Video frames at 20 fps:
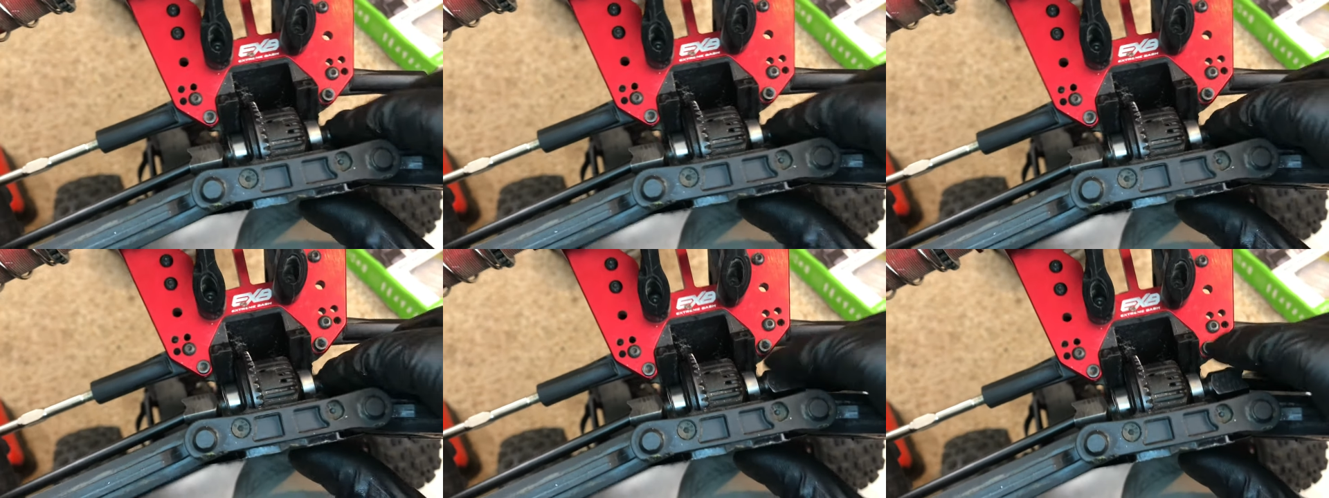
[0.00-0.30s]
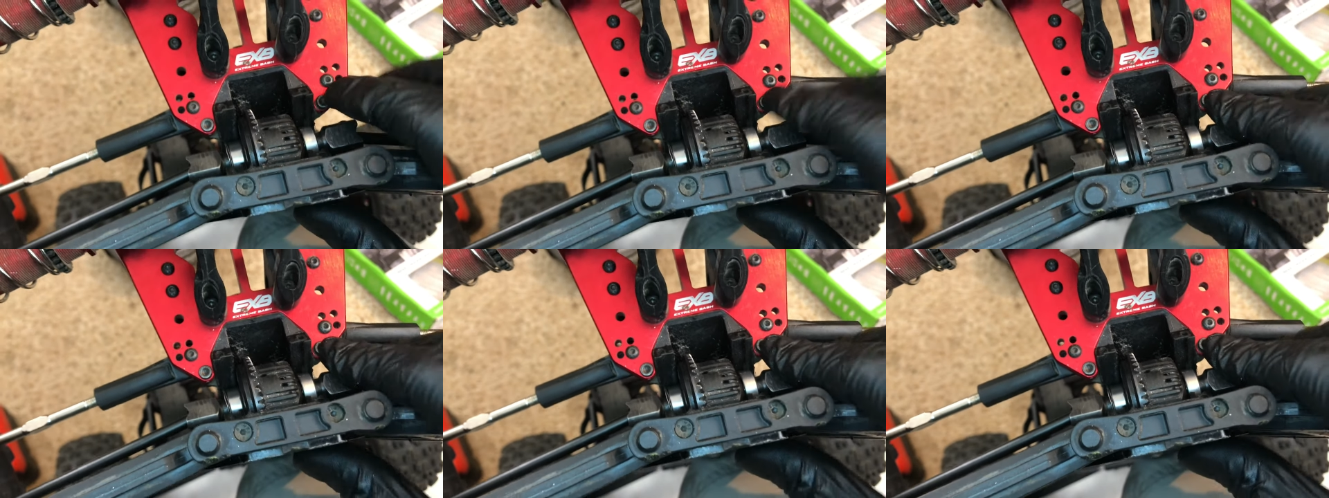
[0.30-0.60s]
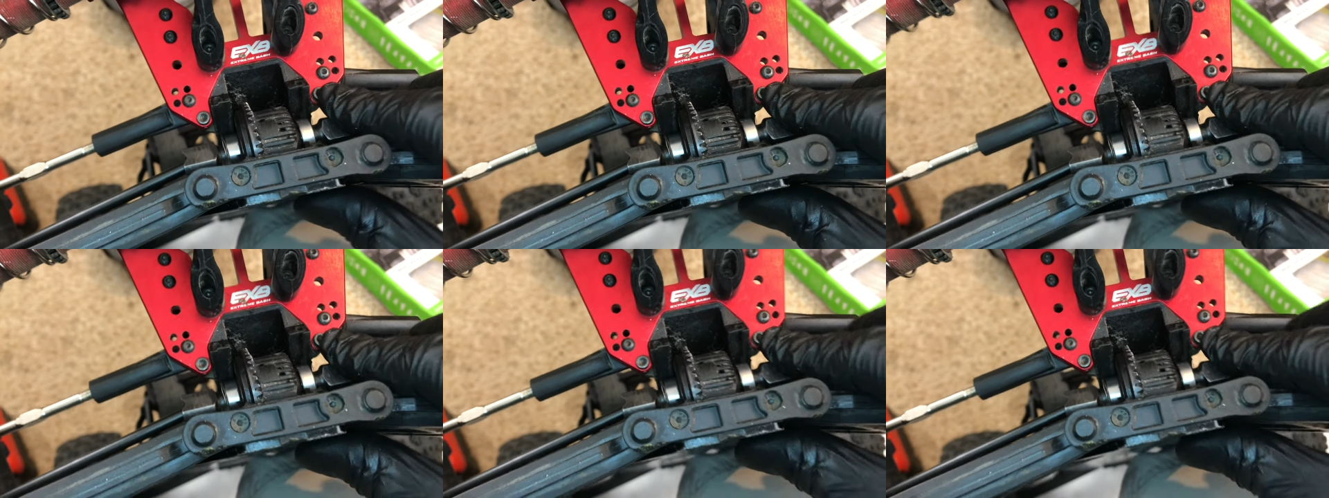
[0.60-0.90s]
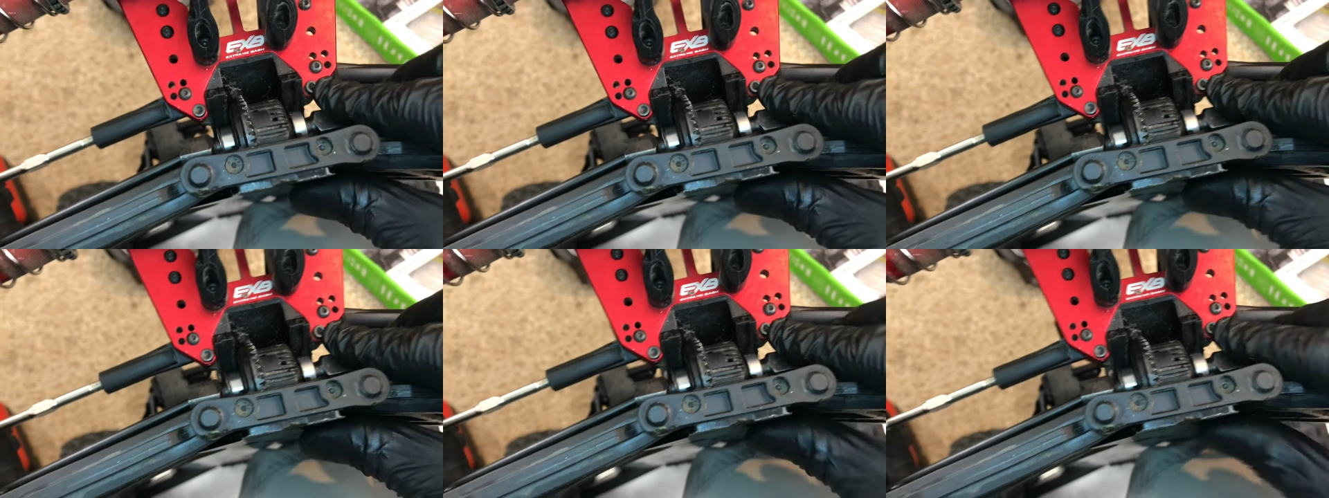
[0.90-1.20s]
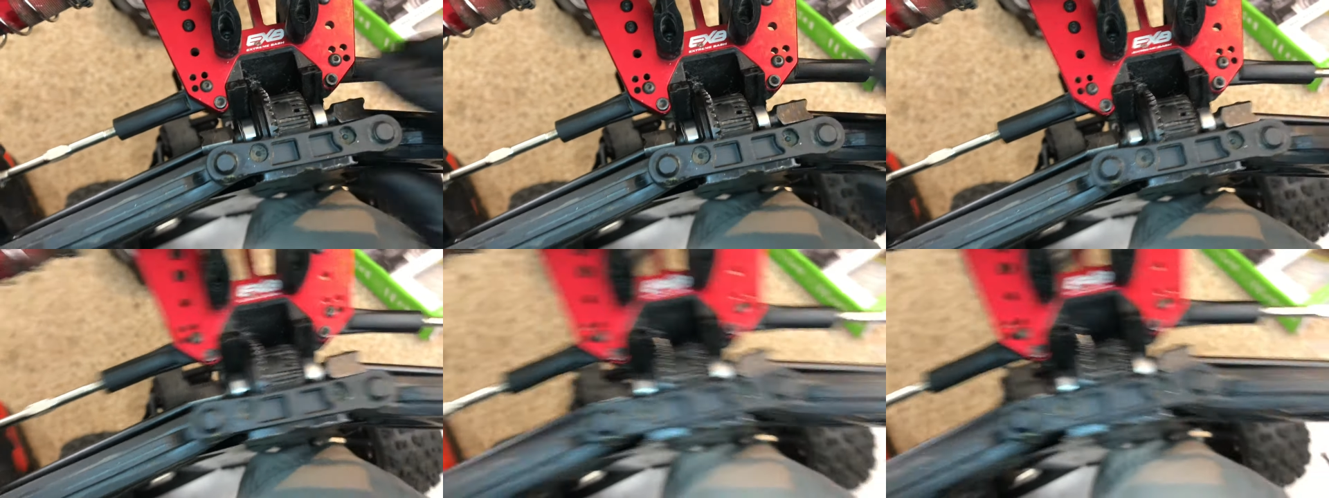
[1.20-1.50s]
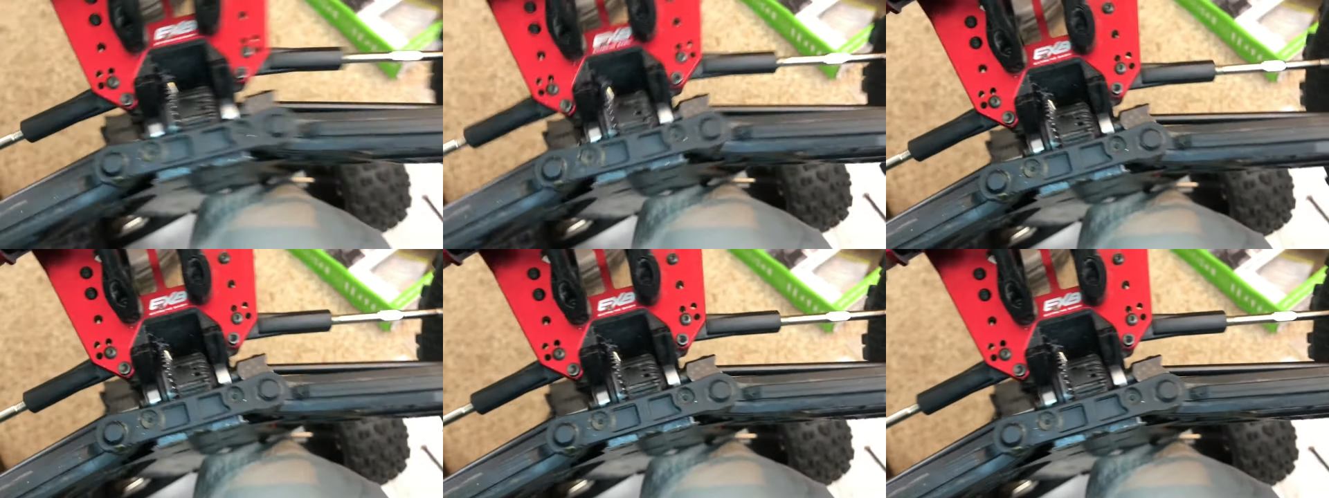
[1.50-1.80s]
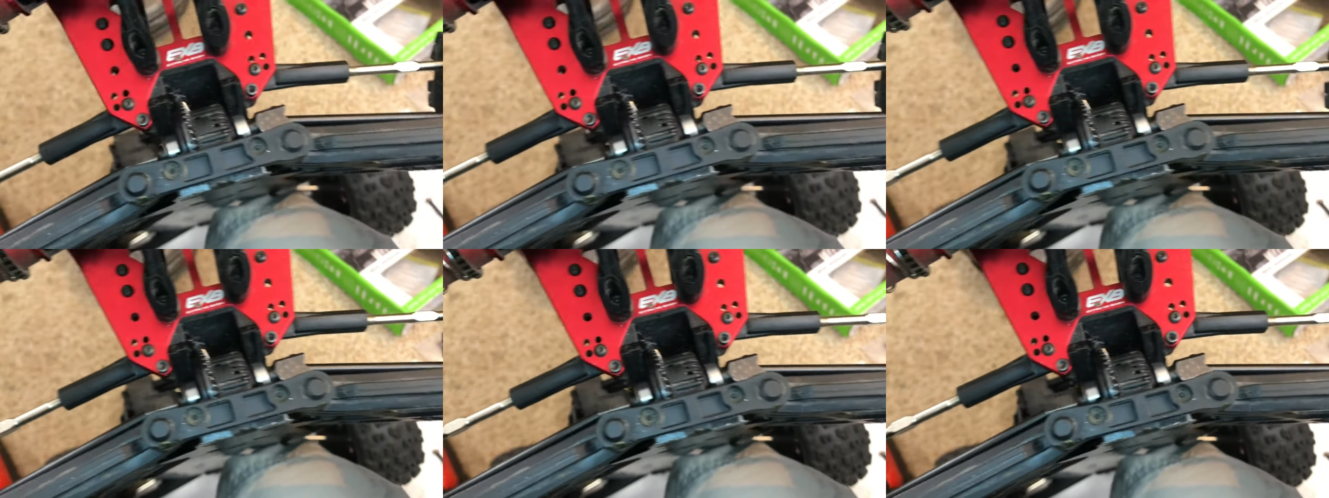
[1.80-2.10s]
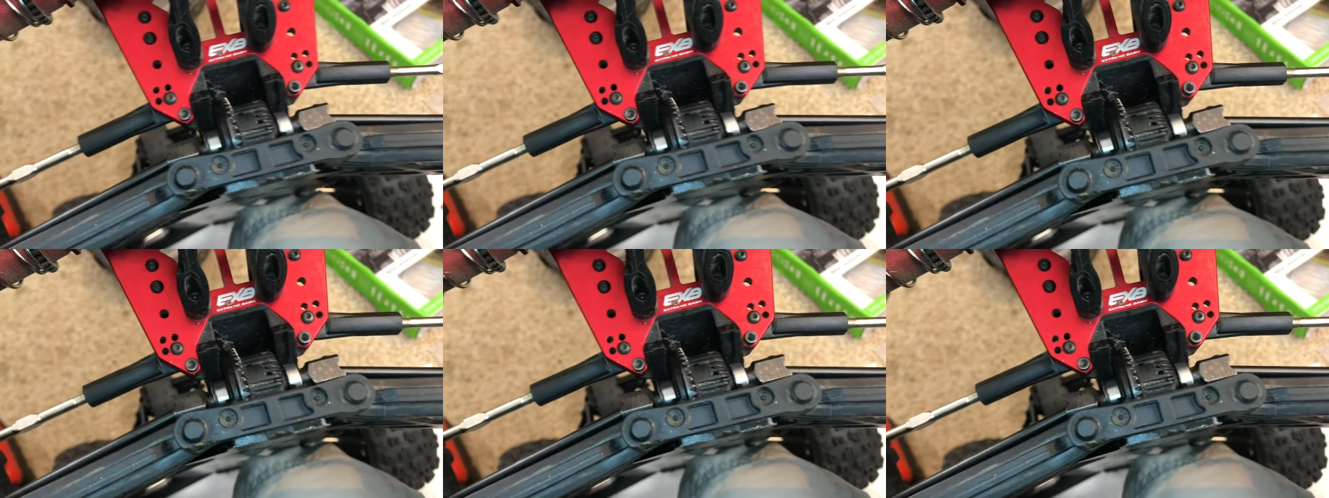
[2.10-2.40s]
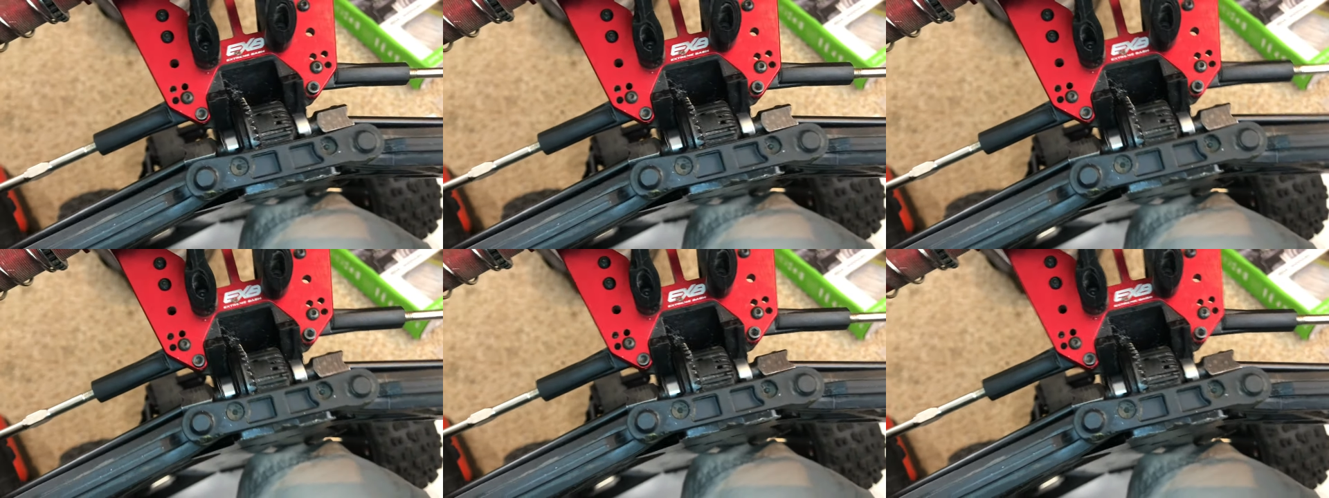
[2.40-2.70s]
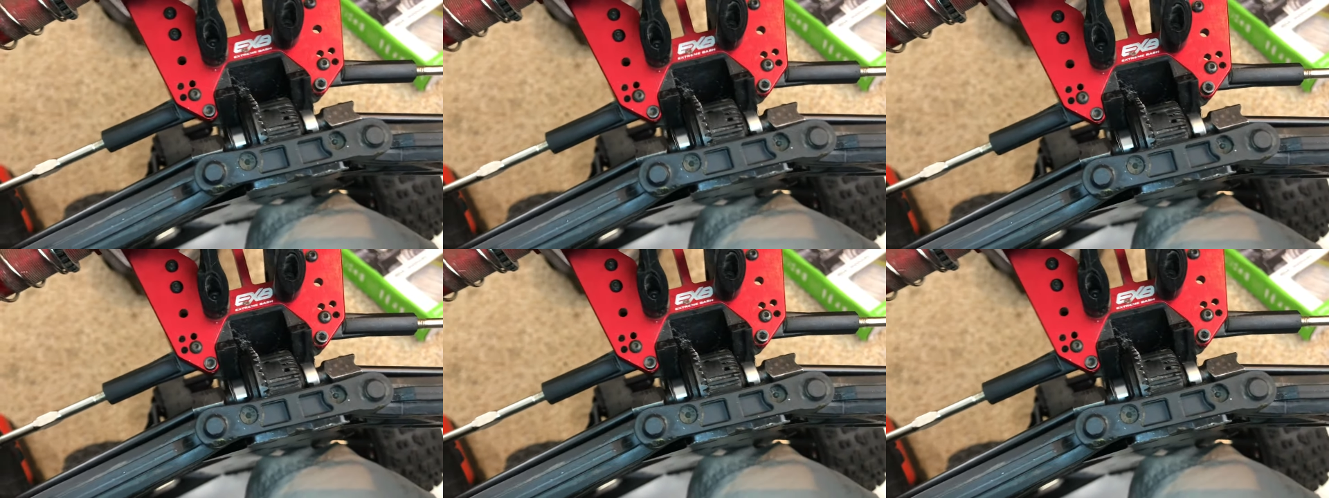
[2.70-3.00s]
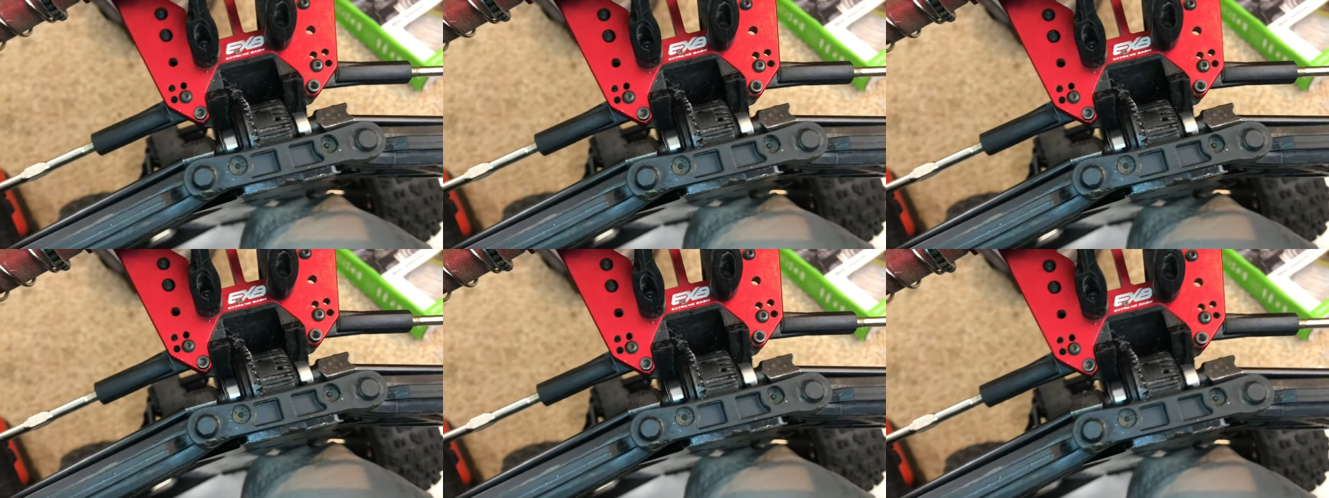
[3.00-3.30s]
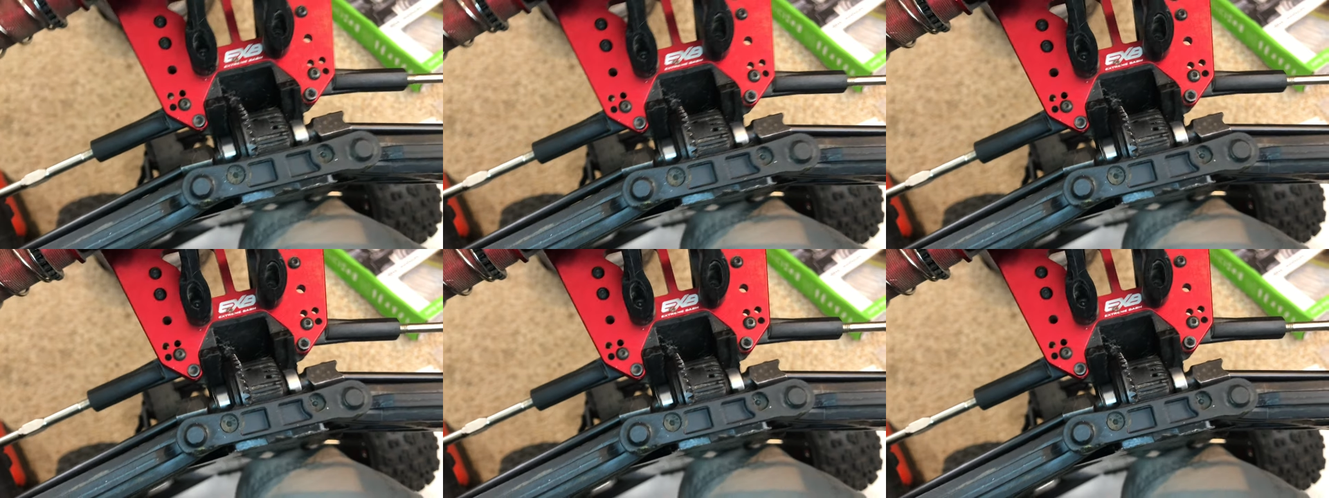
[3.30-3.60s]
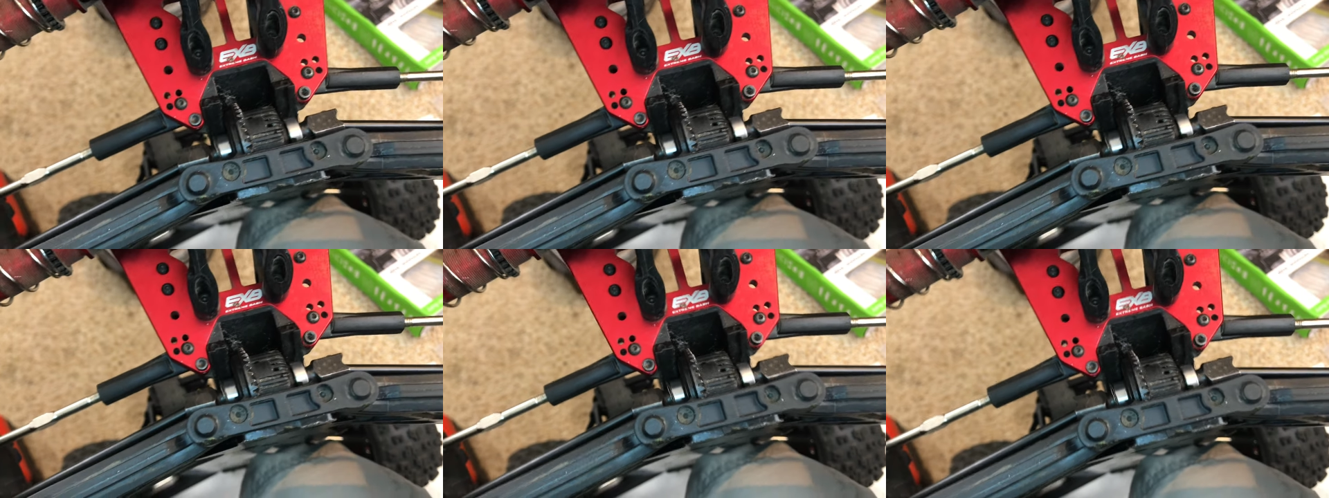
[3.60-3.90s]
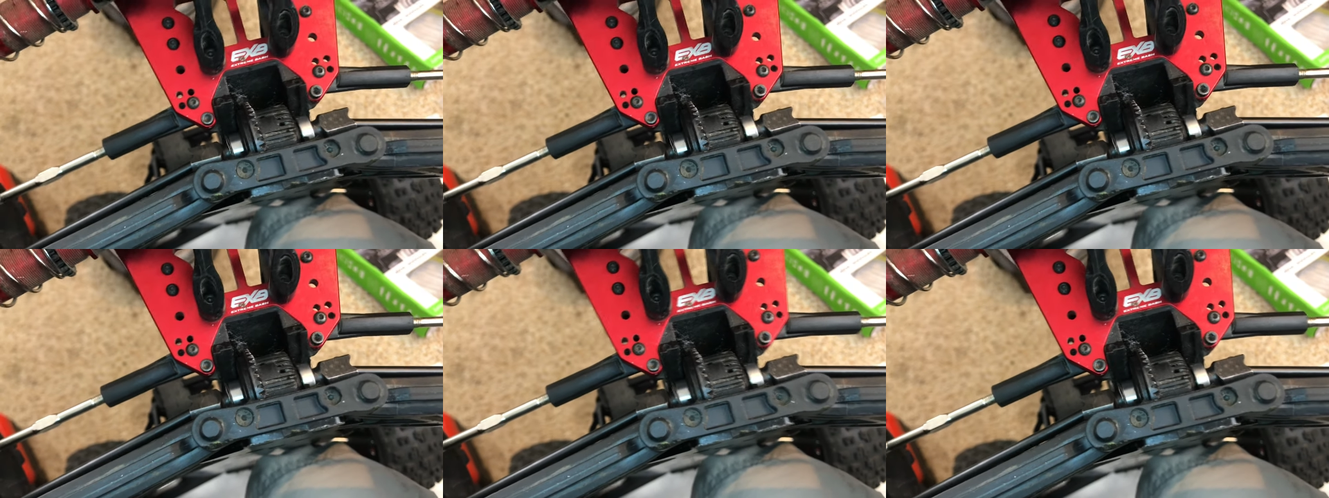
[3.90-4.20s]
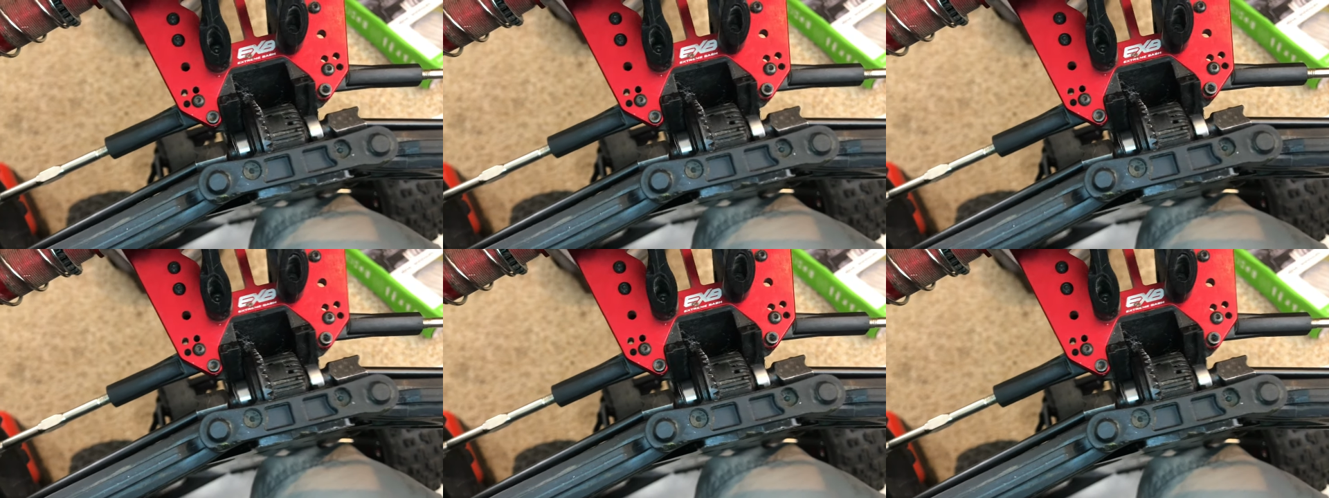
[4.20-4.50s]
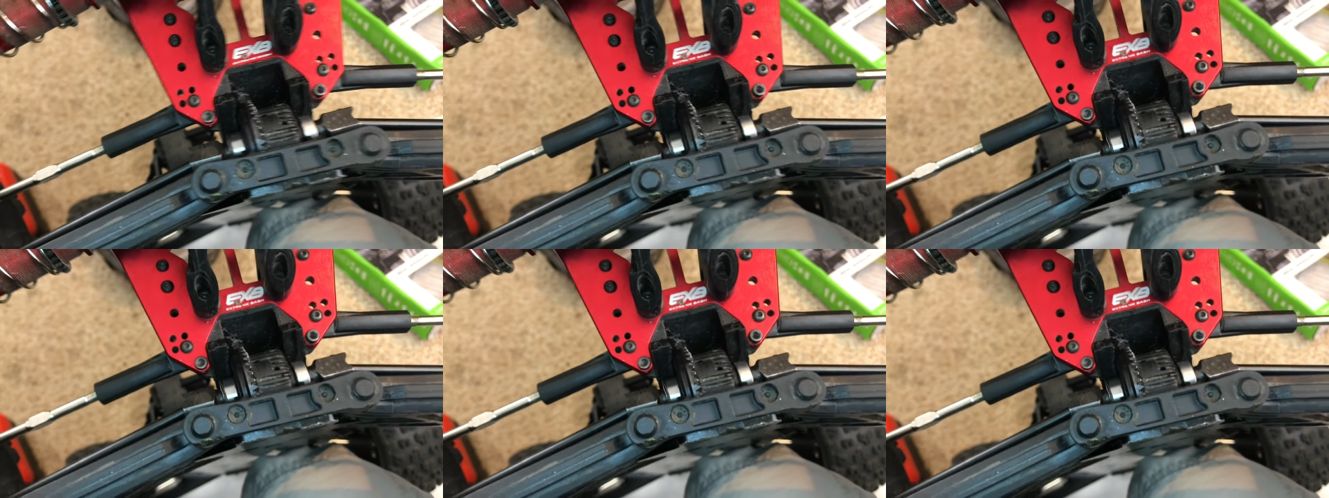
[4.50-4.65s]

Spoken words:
Nobody's mouth can be seen.